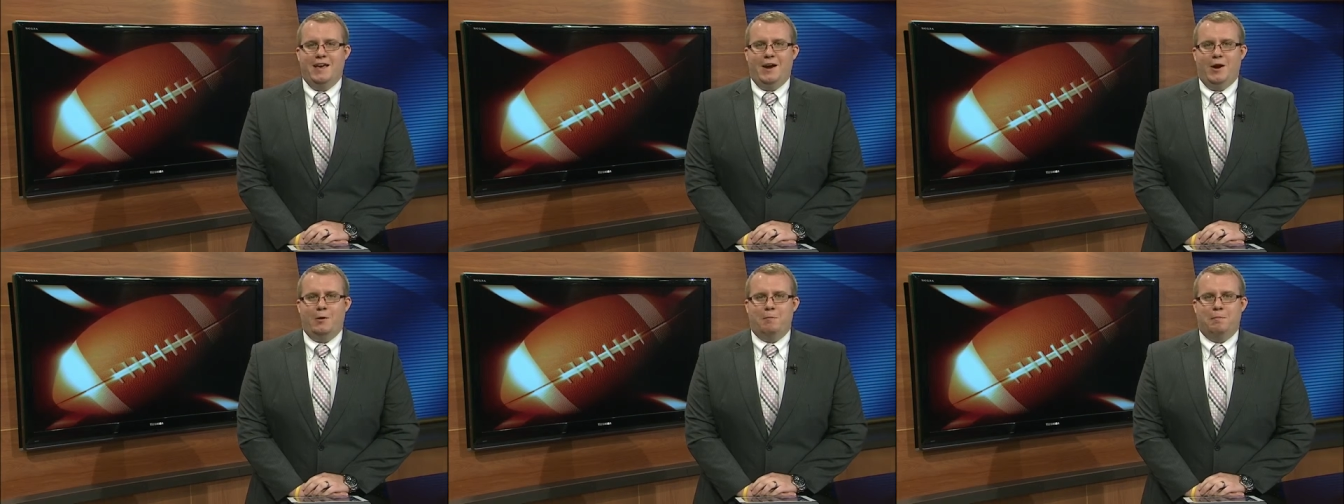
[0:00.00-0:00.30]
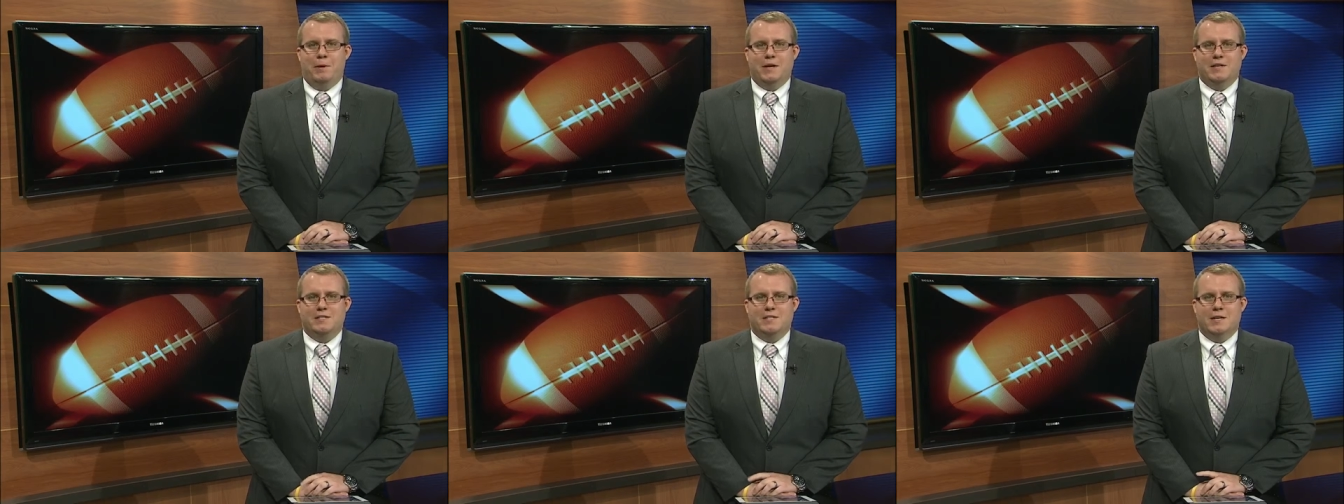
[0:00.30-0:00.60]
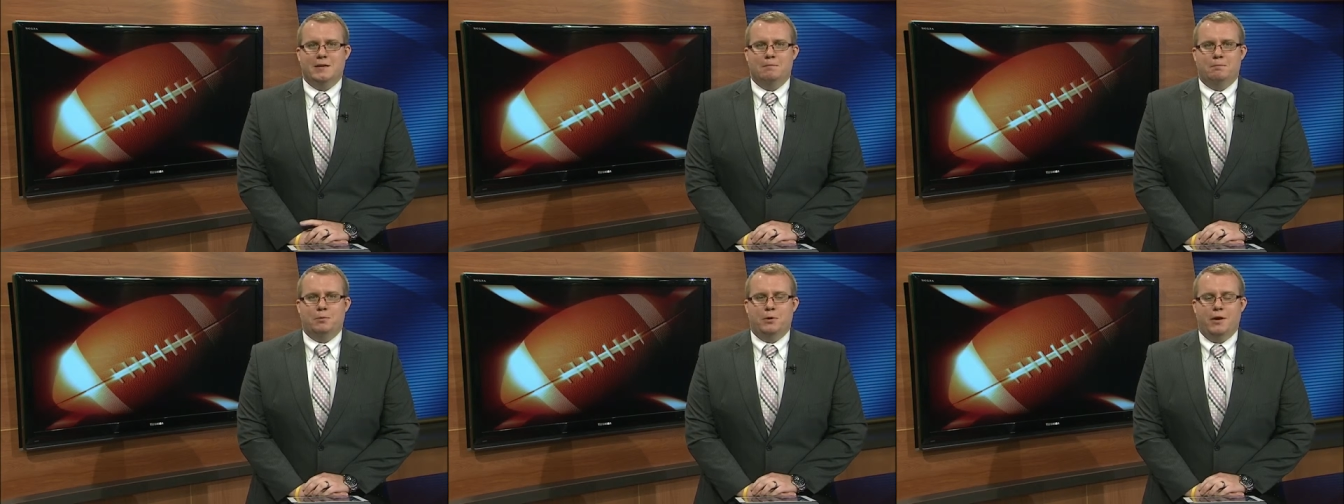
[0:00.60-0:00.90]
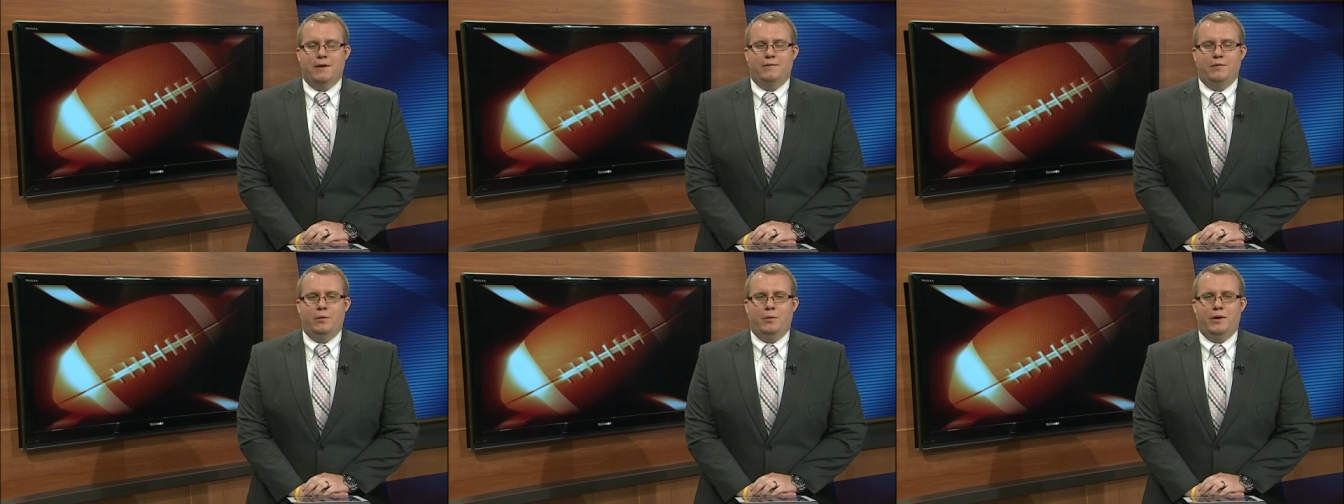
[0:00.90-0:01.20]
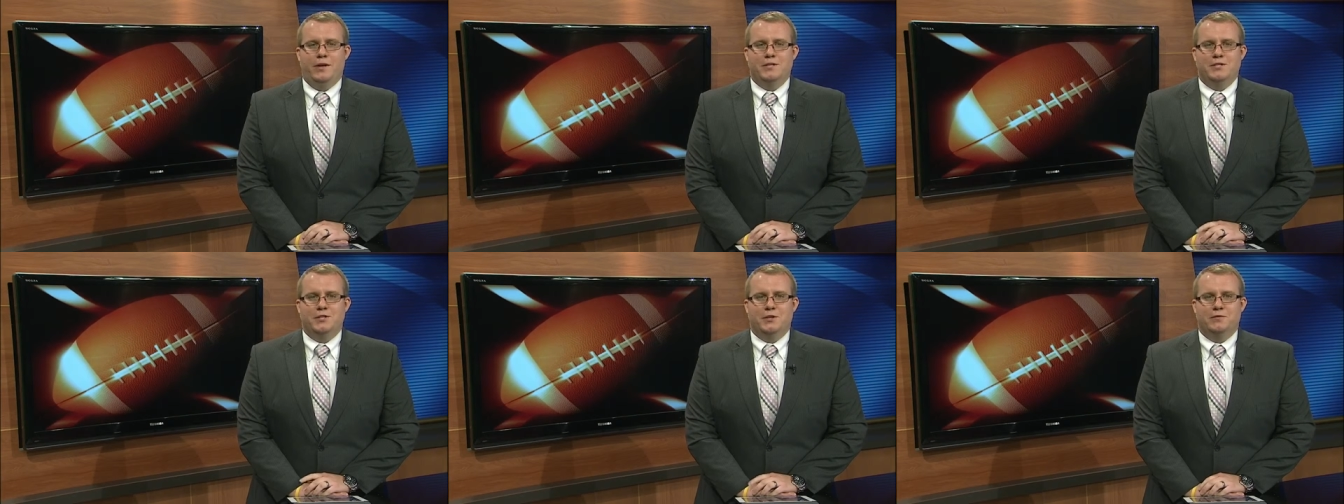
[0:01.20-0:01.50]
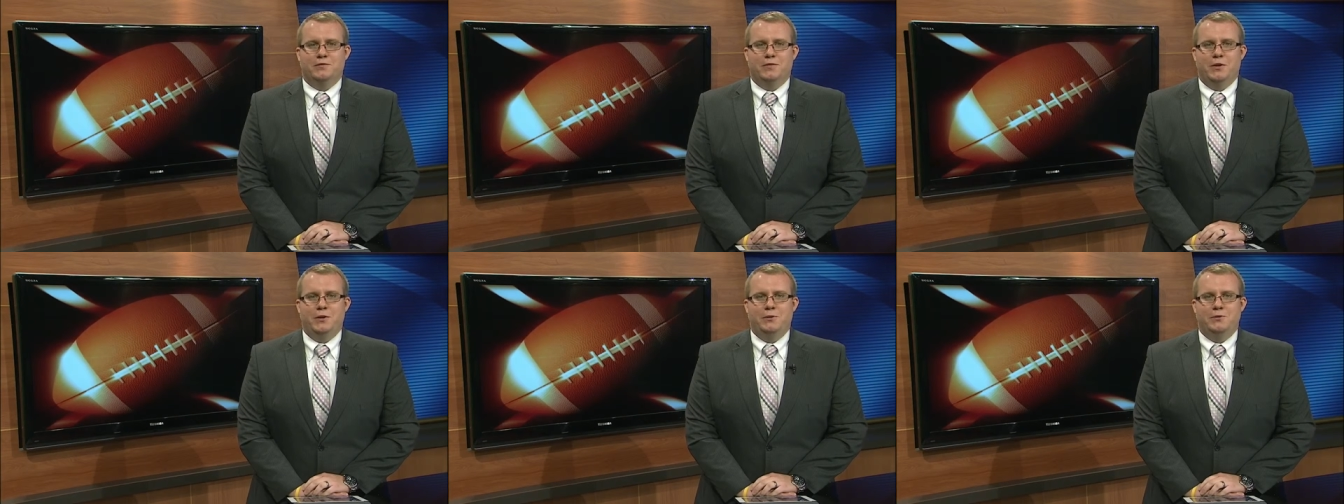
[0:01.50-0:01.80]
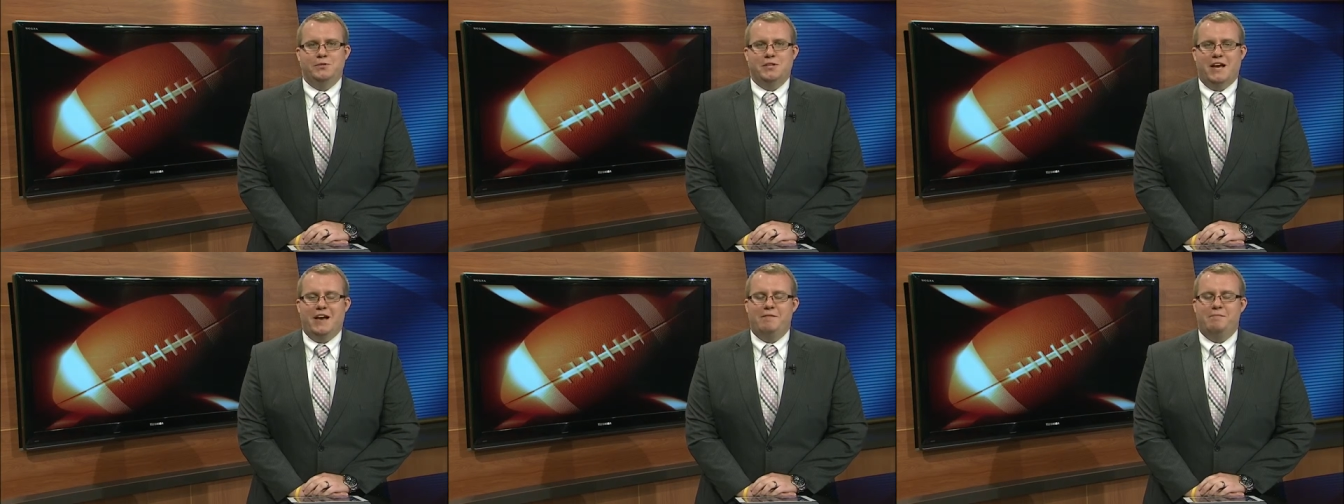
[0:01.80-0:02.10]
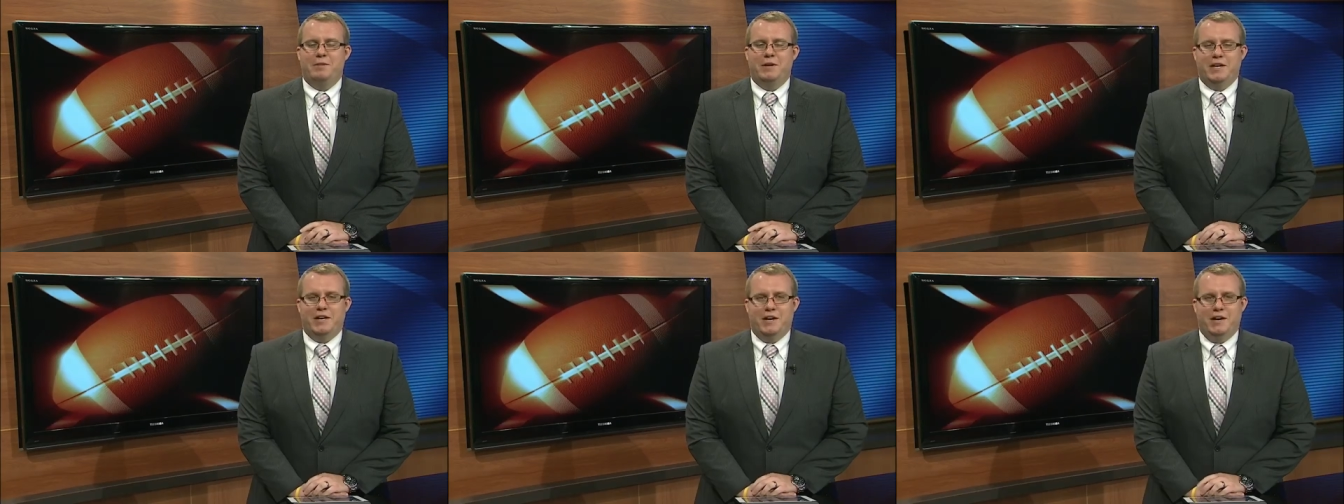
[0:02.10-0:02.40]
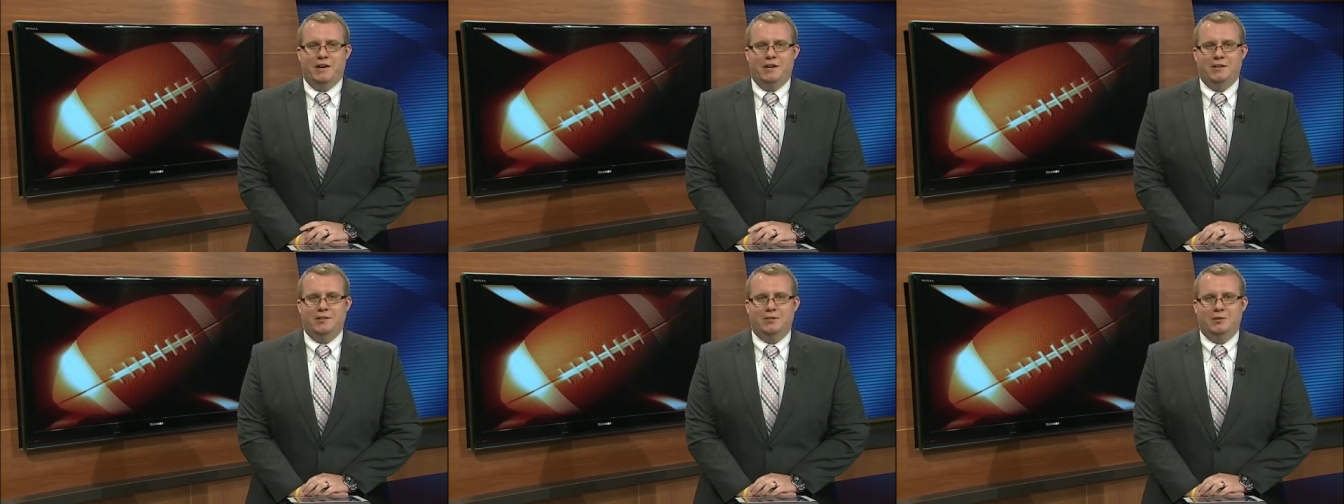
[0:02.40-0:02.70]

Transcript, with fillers: our pigskin preview interviews have begun.